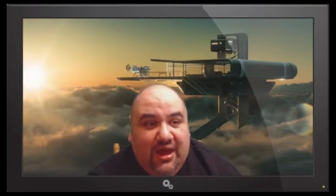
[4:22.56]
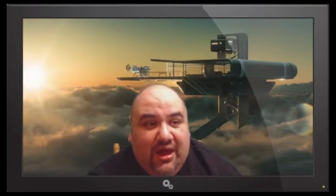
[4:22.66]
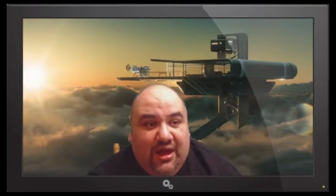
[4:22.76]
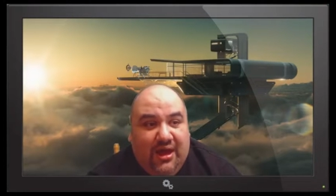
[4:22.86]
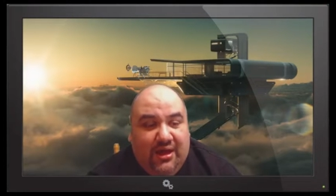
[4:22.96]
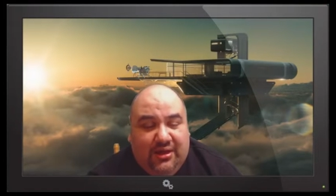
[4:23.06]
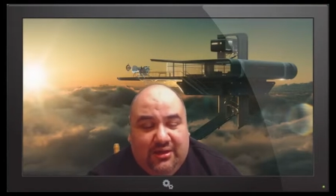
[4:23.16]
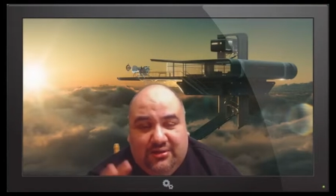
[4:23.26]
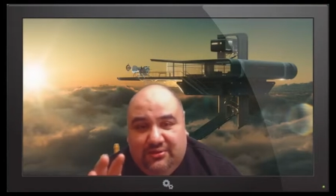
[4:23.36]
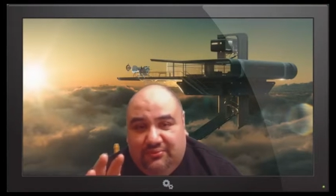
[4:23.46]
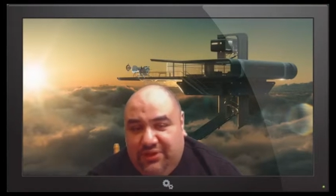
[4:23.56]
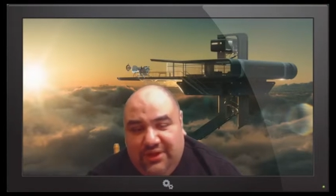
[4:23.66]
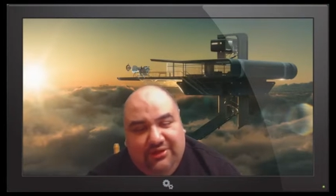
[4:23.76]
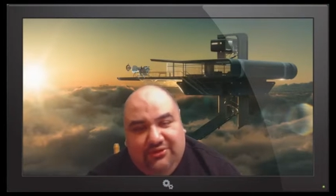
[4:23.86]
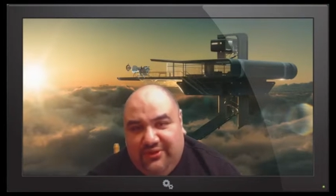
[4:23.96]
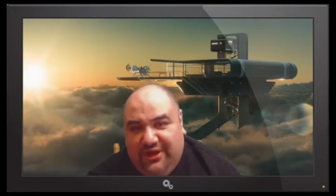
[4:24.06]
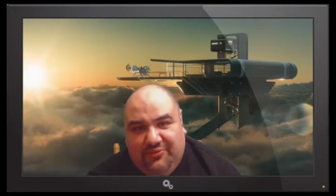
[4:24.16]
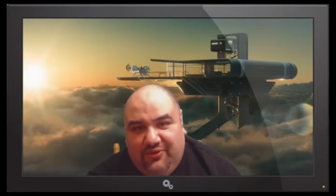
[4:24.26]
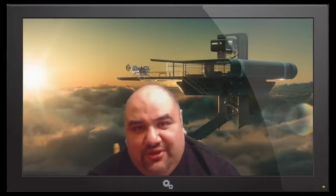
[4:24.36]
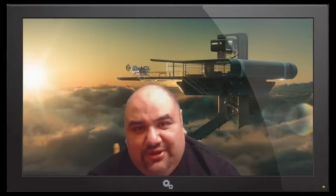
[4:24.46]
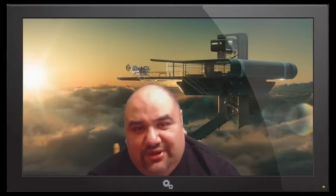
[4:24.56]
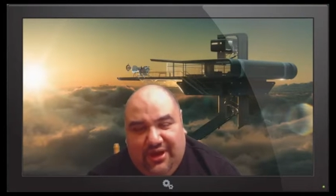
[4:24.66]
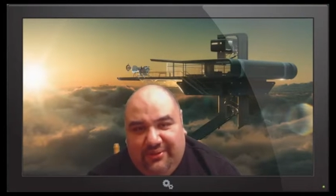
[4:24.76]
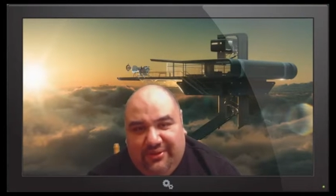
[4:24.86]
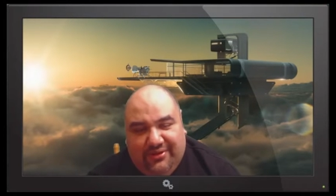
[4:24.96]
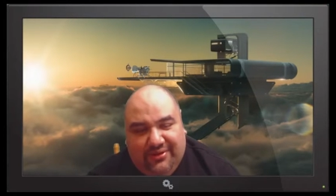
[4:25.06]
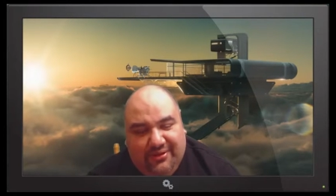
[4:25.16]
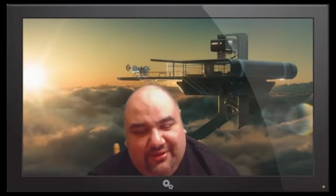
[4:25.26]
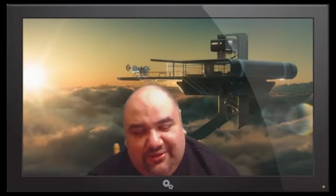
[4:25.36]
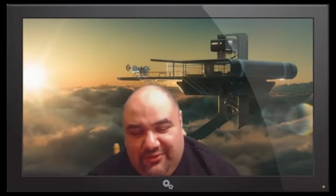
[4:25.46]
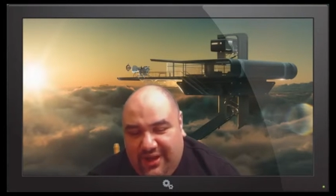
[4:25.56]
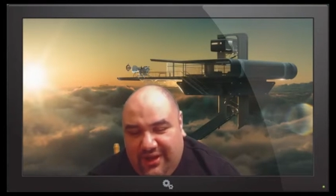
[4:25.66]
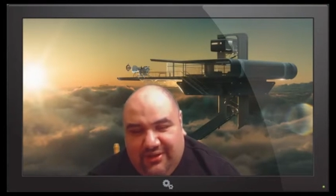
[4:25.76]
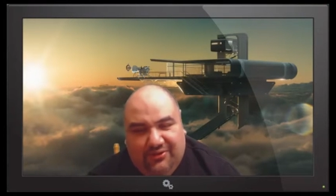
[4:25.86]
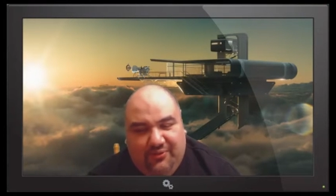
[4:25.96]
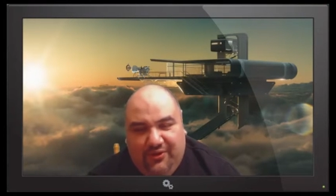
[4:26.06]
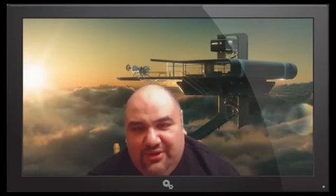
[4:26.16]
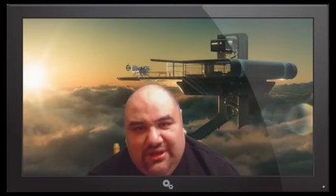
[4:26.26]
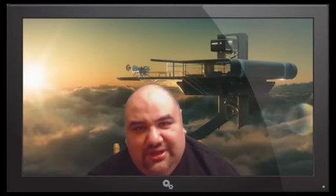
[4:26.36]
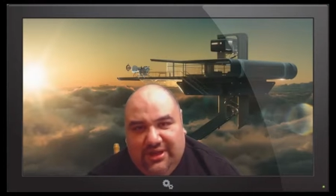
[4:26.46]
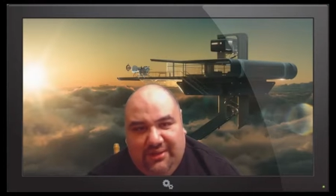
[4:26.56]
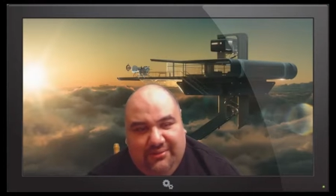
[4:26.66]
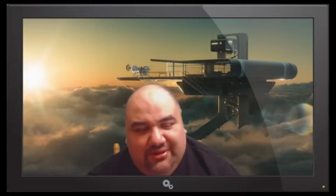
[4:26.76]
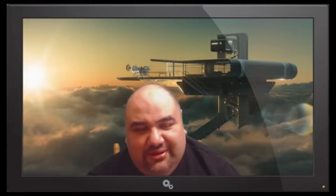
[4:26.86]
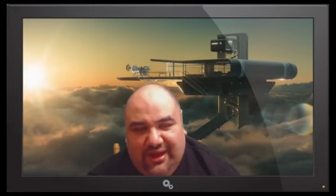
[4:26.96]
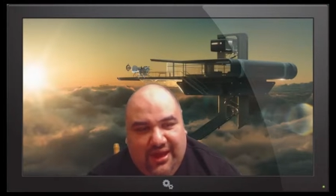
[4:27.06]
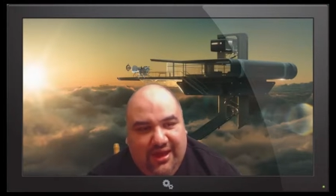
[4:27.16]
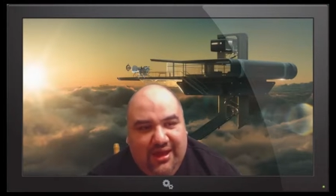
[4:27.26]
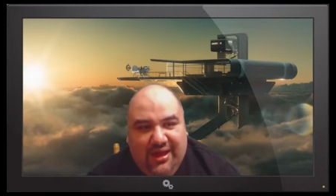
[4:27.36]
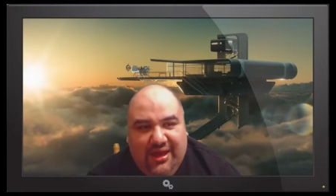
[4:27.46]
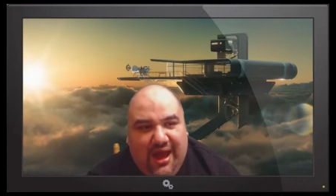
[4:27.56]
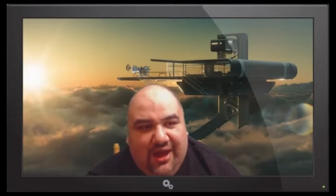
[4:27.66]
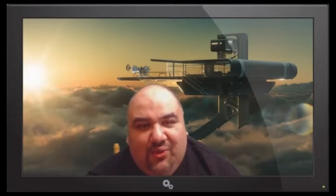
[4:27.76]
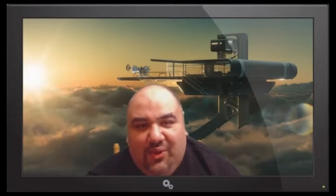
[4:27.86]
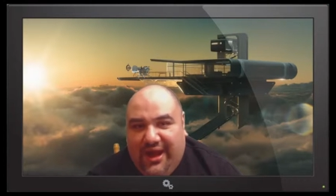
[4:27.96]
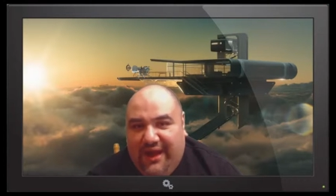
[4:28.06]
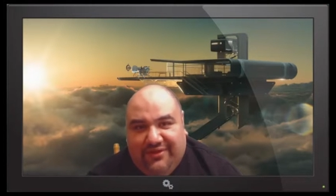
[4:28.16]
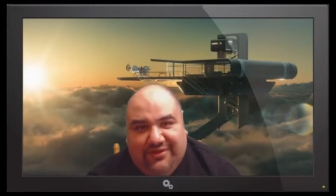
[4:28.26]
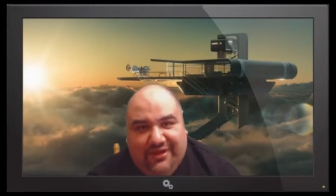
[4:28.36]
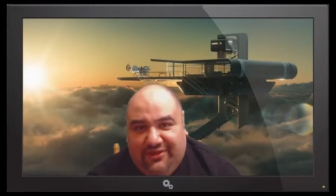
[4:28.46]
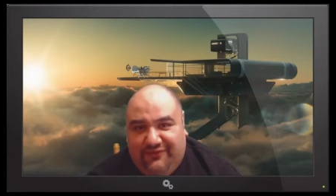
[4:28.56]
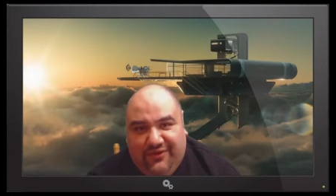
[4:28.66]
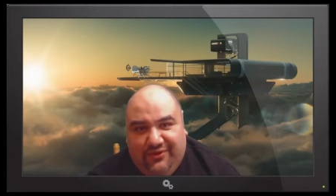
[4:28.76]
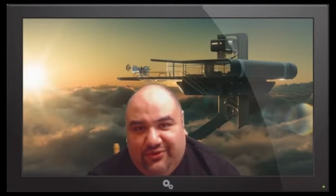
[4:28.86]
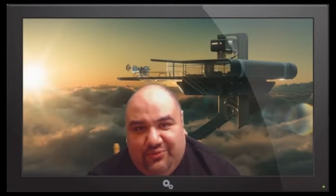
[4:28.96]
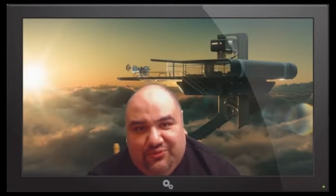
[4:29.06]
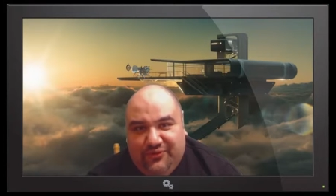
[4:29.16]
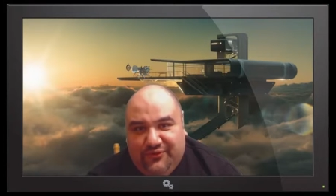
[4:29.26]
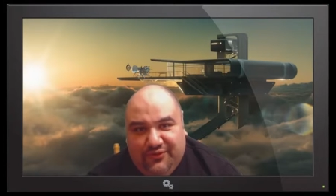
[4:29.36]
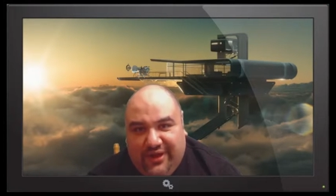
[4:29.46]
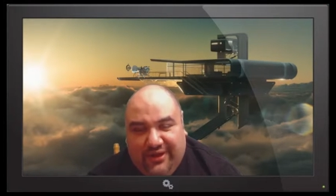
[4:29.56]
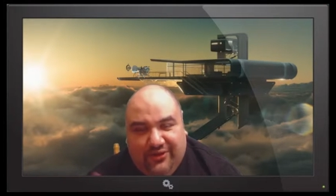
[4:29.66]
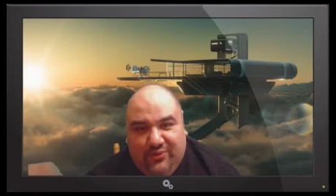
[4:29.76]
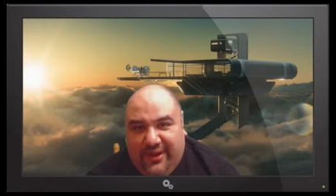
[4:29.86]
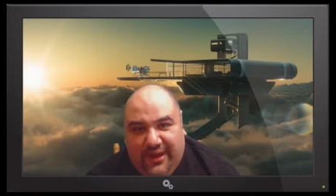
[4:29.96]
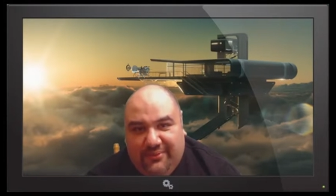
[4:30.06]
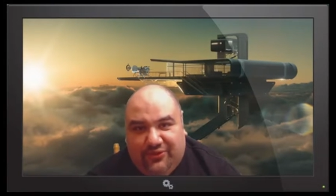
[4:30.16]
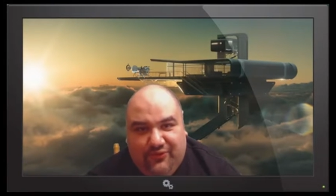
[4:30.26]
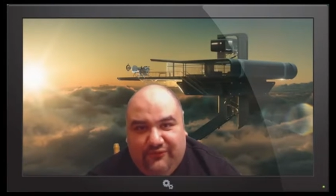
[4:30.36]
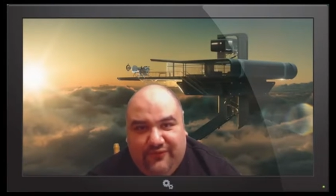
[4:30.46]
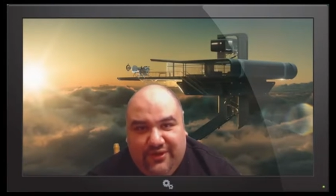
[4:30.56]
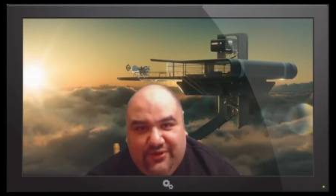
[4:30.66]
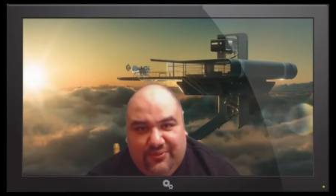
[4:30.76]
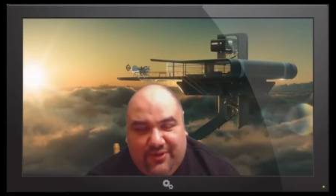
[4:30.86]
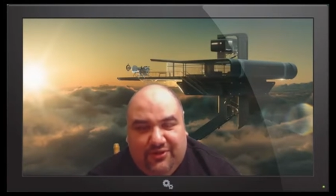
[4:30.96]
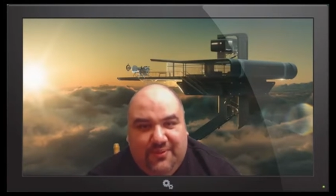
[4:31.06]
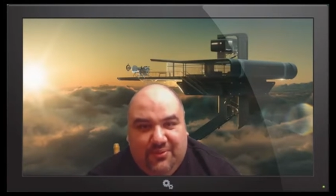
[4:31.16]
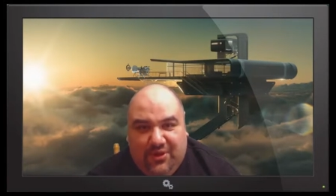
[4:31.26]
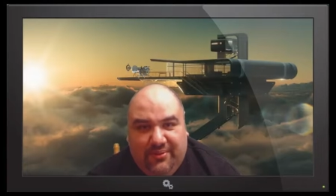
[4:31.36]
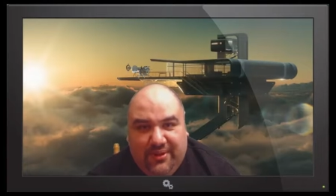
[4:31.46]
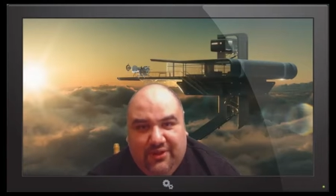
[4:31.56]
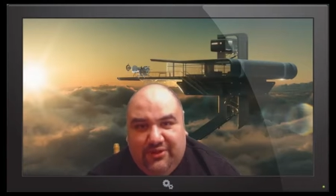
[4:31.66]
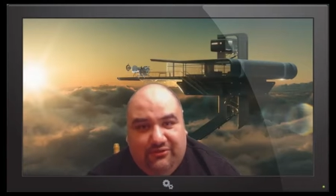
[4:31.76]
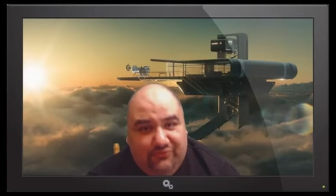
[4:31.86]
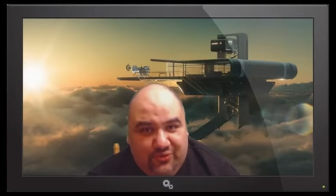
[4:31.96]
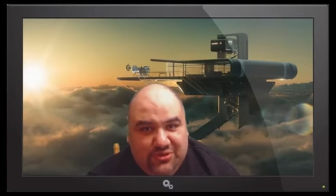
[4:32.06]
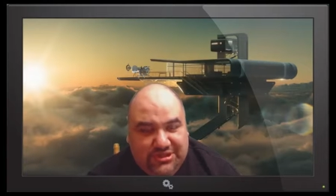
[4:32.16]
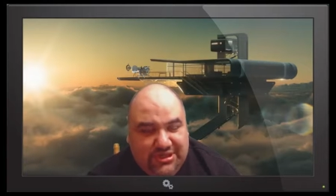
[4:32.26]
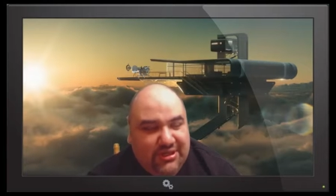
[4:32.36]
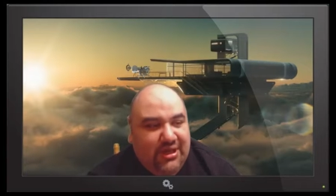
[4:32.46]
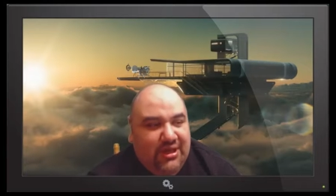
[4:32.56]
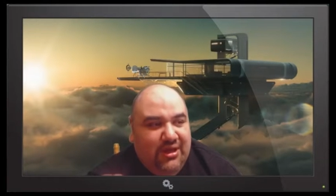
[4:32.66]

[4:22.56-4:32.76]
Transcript: uh, please do not spoil it in the comments. Do not spoil it in the comments. I, I don't want to have to set this video to approval like I do in my Game of Thrones videos because people come in here and they ruin shit.